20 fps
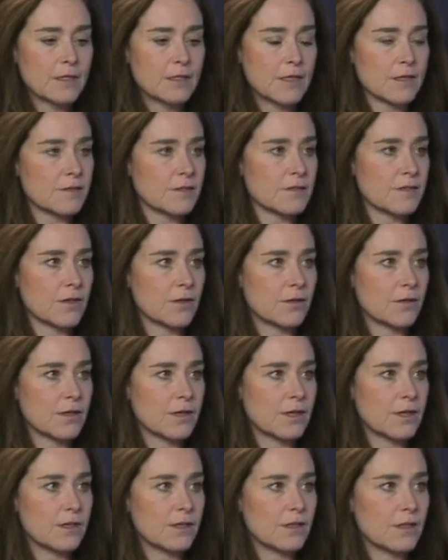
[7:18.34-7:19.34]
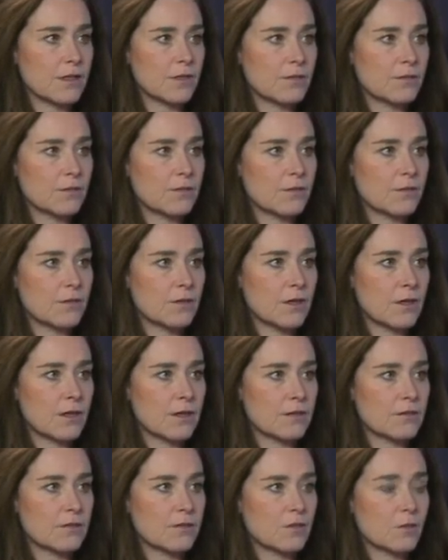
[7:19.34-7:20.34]
necessarily, you know,
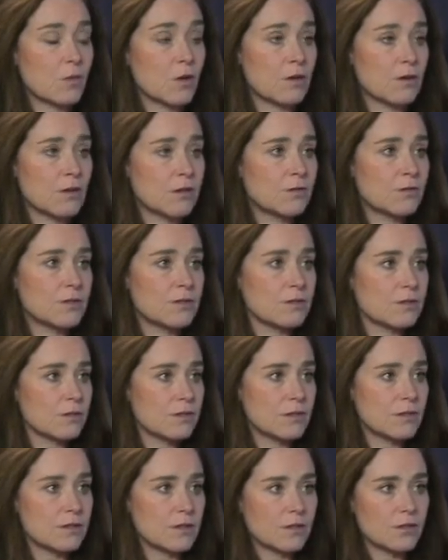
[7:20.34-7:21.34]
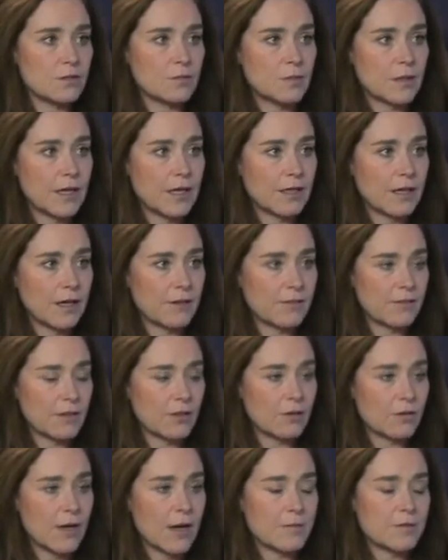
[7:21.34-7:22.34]
tomorrow's decision, but I
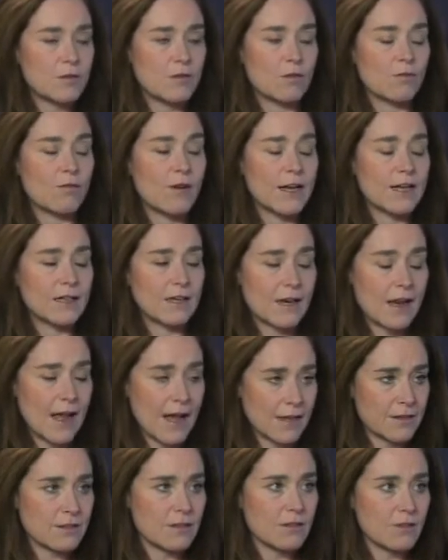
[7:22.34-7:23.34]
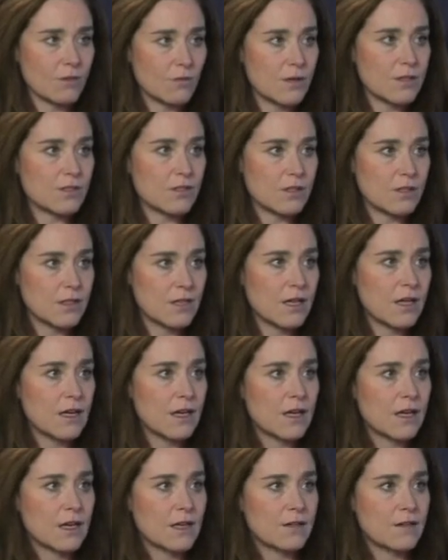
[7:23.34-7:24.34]
think you're absolutely right in asking the question
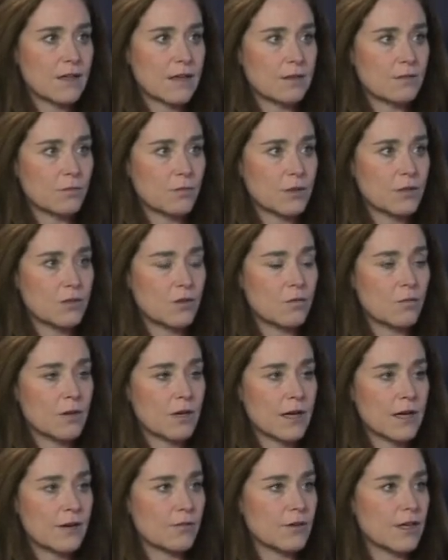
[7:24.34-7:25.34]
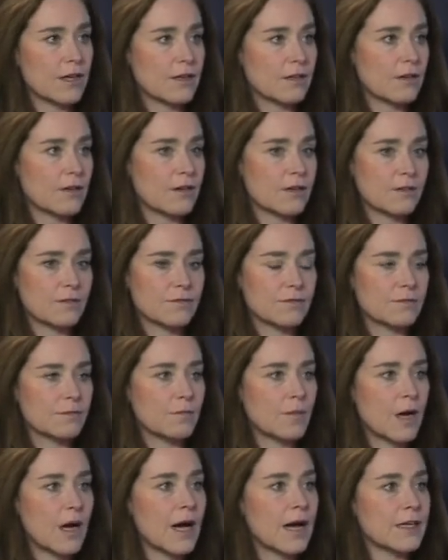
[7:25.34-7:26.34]
that we don't want to ever get kind of
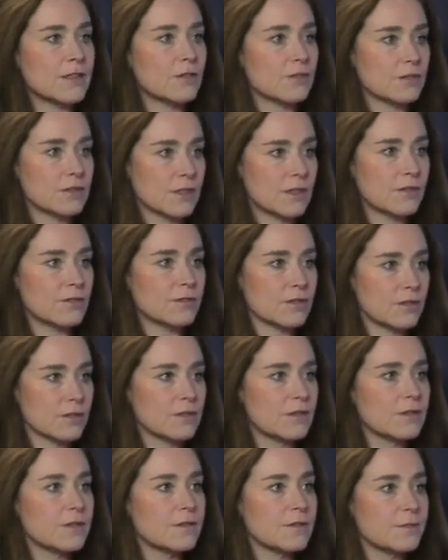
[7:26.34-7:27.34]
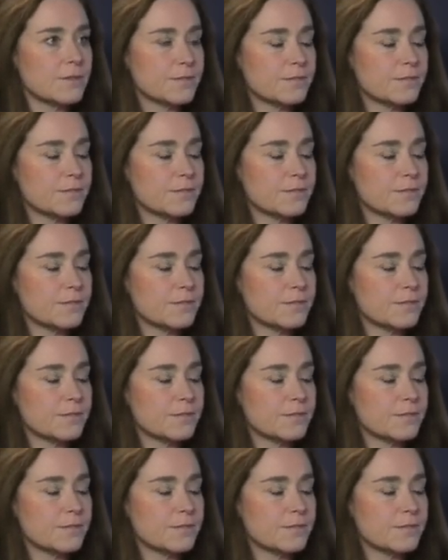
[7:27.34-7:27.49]
behind ourselves. Well, one of